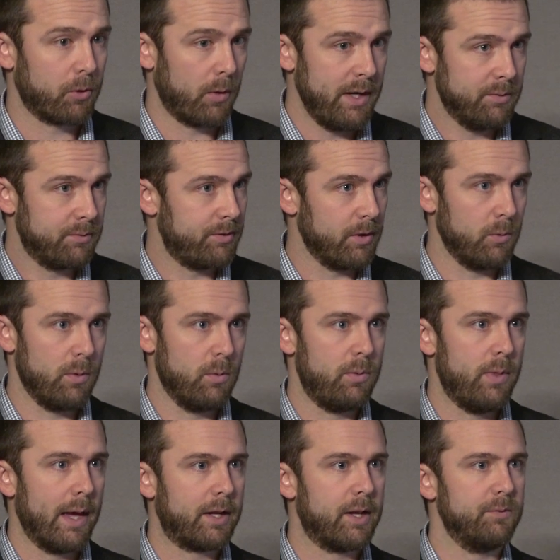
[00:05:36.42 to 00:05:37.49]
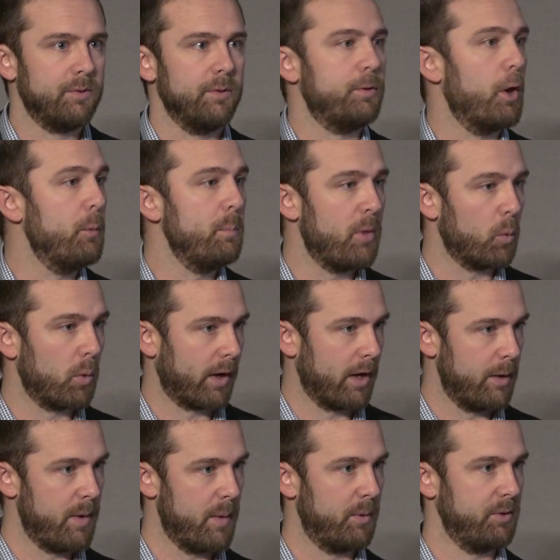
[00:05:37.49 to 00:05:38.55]
great. So that gives us hope that we're
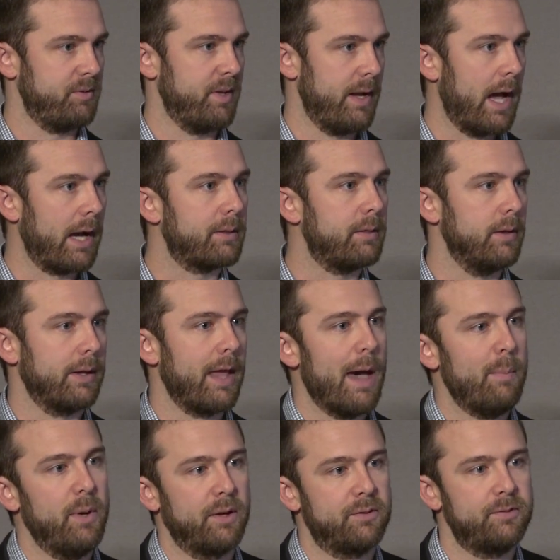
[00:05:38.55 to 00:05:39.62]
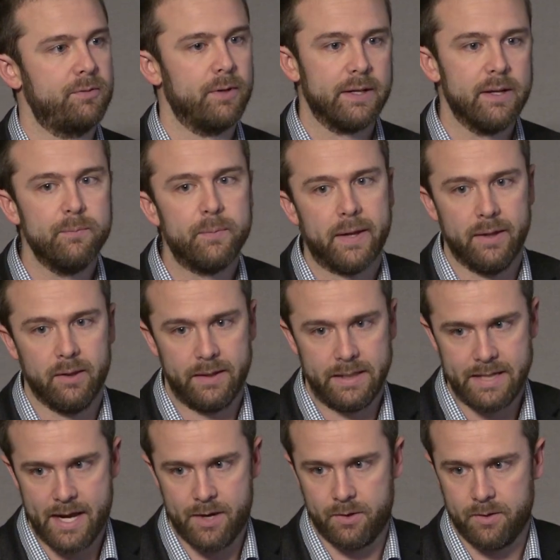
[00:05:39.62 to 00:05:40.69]
going to be able to knock the Capex significantly
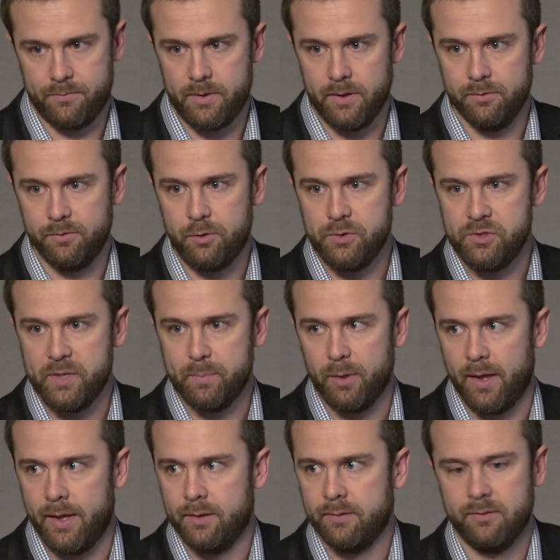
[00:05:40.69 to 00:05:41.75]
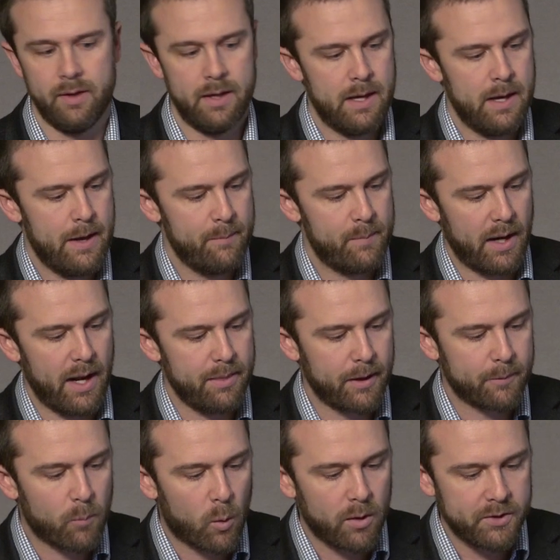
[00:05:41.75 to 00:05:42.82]
down of these 2G plants. But I
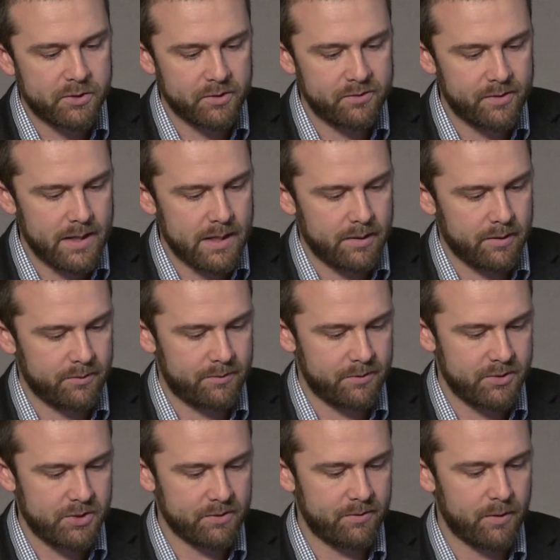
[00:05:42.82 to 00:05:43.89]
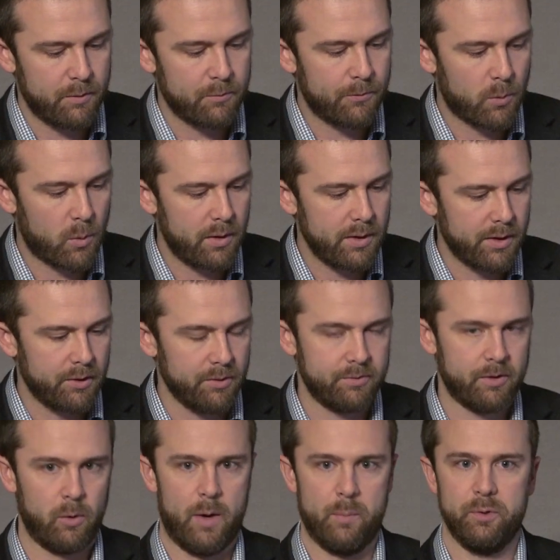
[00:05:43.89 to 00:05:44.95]
think more interesting is just in 4
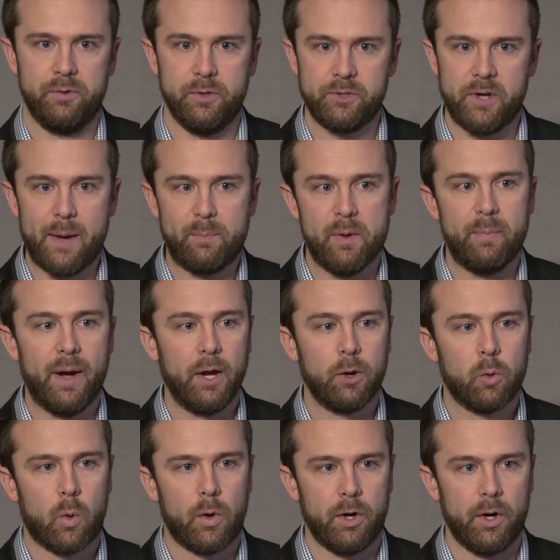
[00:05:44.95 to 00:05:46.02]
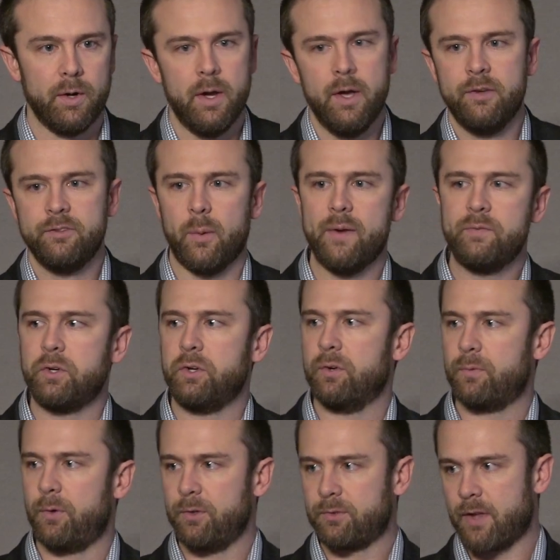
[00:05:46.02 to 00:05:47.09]
years, they're able to drop it by a quarter. So after
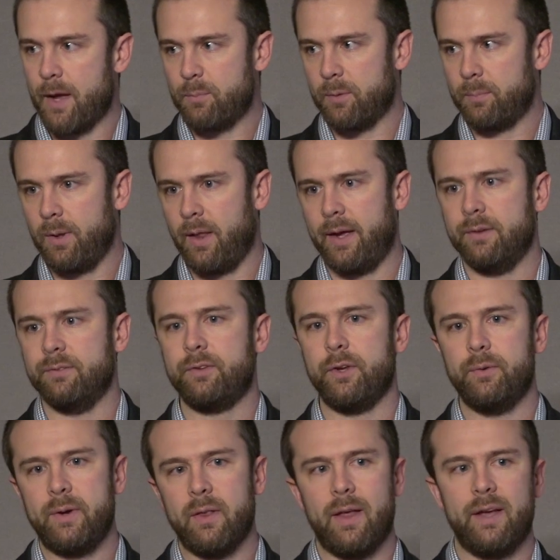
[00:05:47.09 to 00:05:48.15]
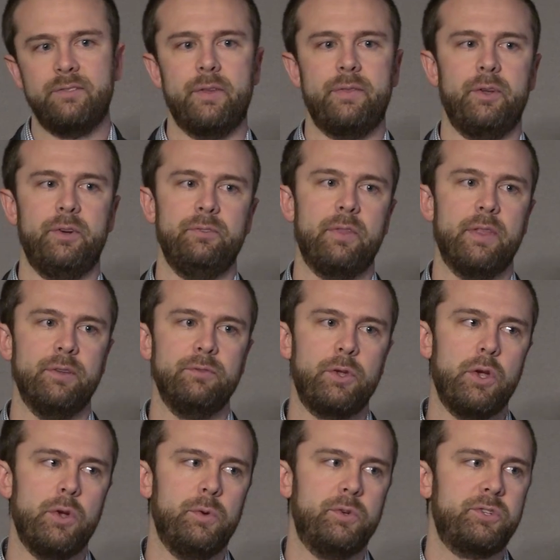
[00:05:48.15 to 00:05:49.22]
your first couple plants, you realize that there's these
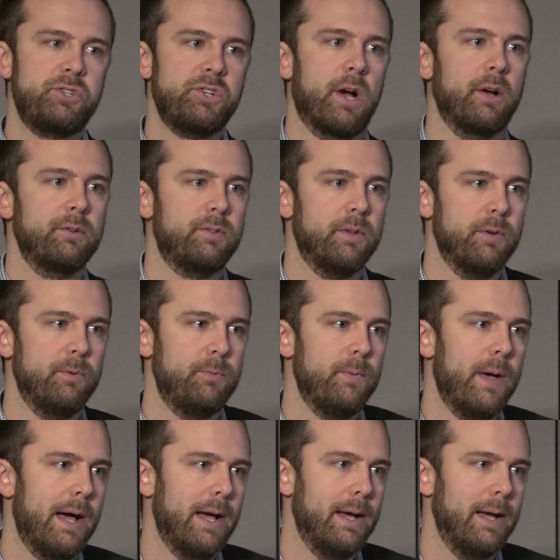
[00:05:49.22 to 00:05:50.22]
huge chunks of